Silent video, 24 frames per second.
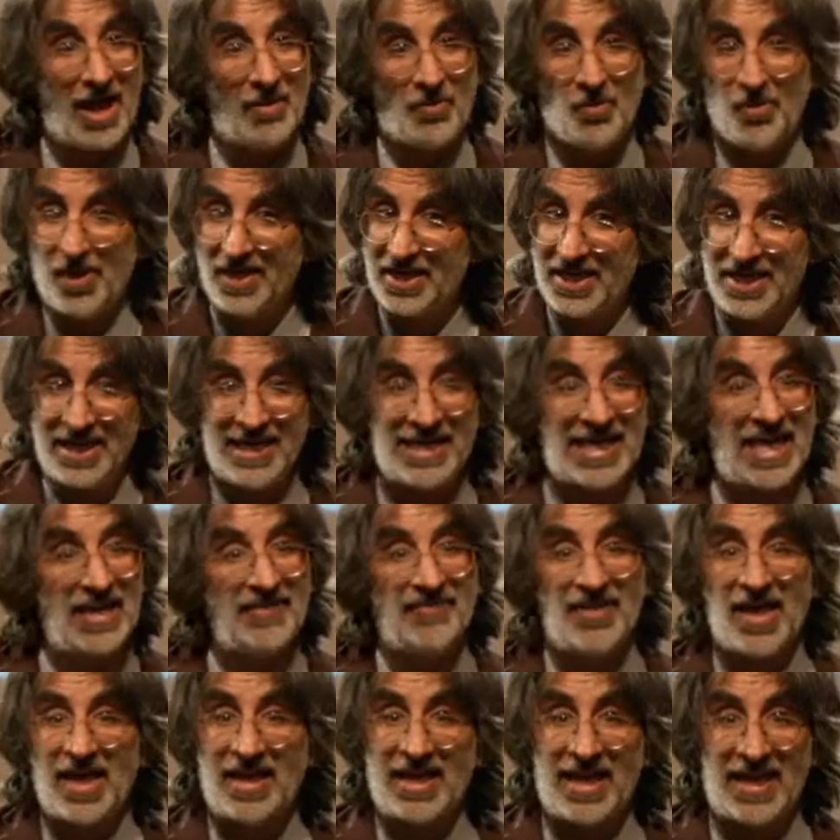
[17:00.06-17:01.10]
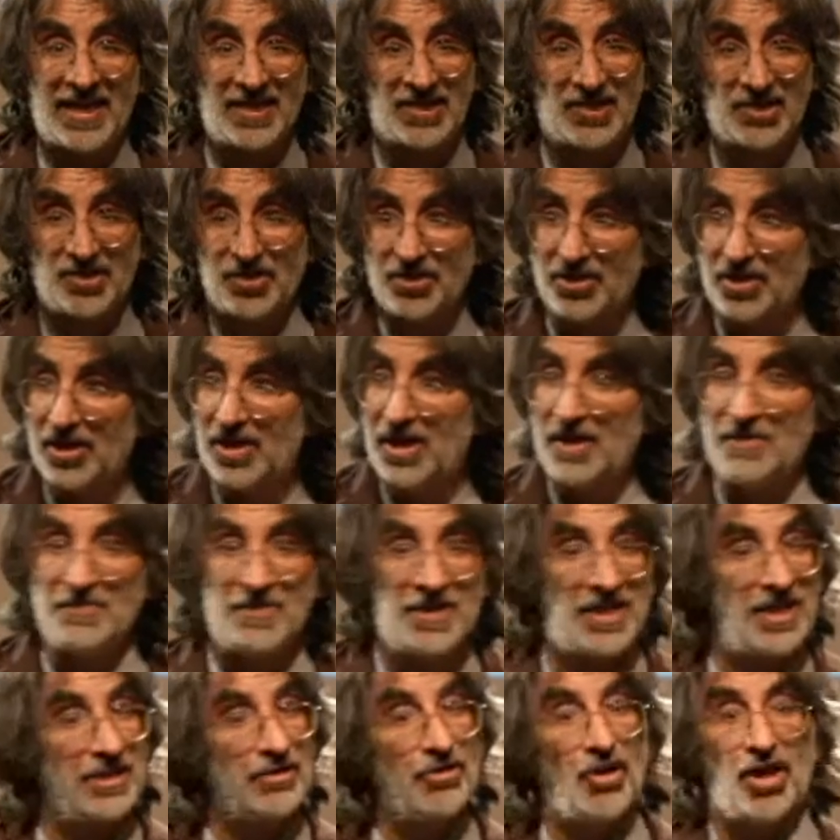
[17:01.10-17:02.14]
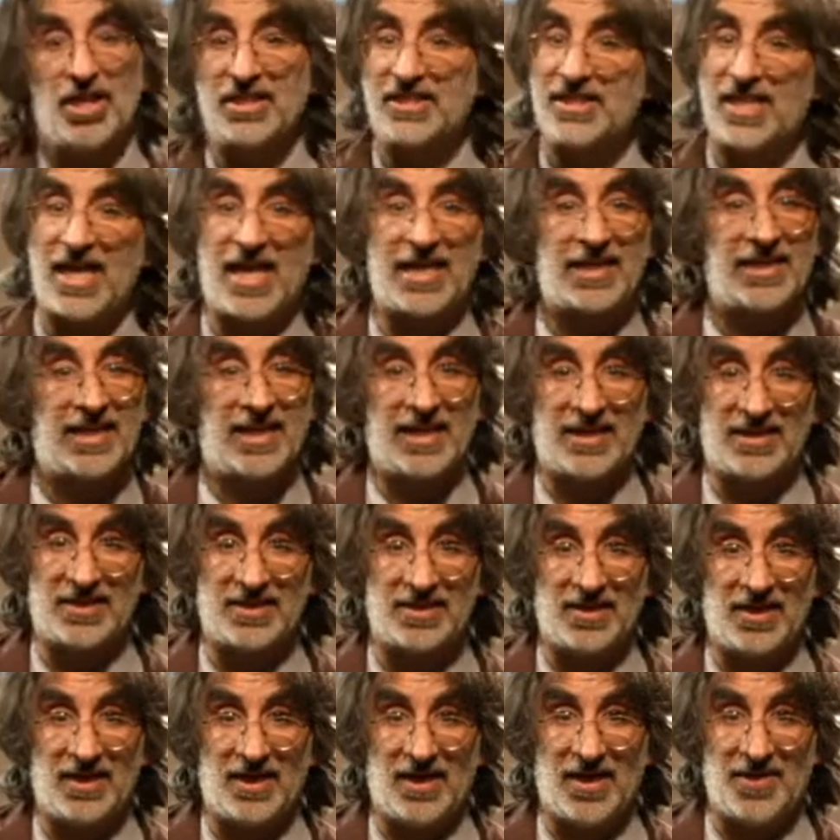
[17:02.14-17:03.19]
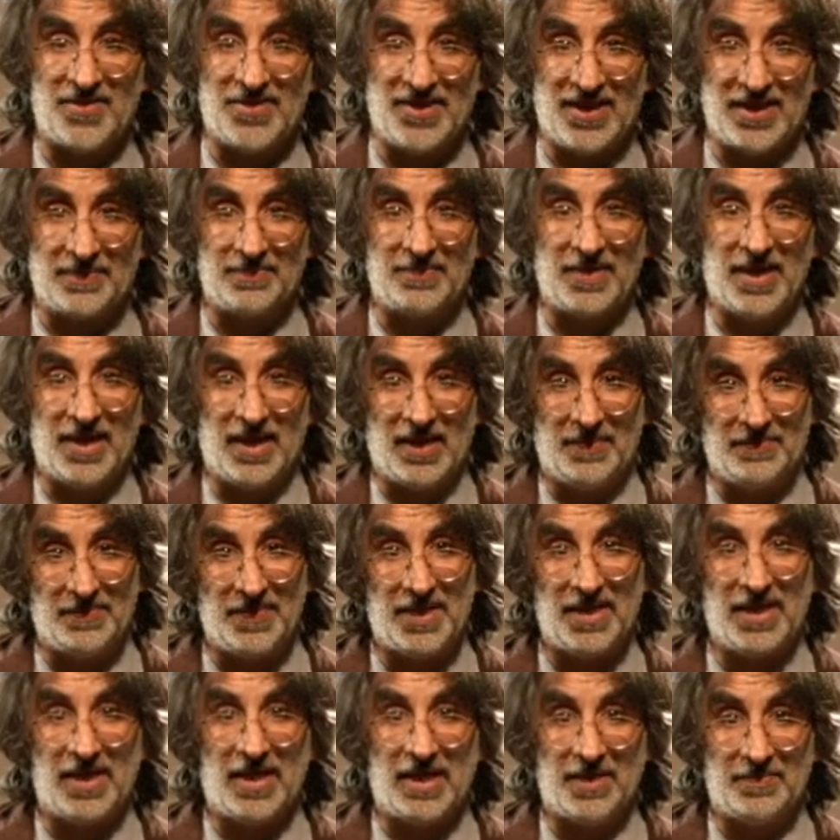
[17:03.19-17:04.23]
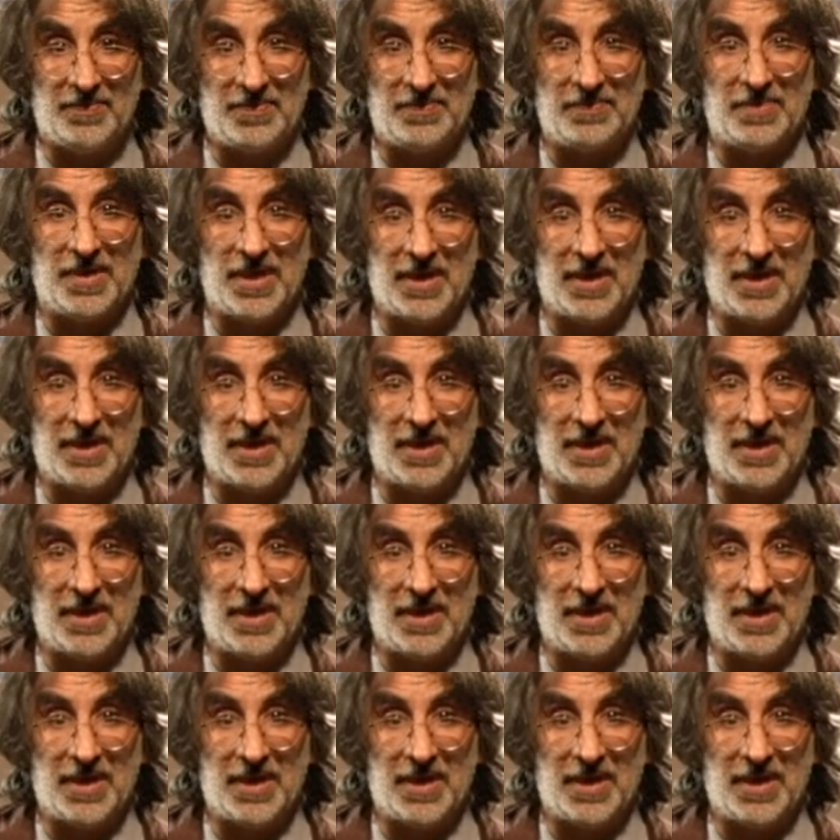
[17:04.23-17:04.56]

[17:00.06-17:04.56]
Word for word: when he gave that answer, he lost that case, I think, um, um,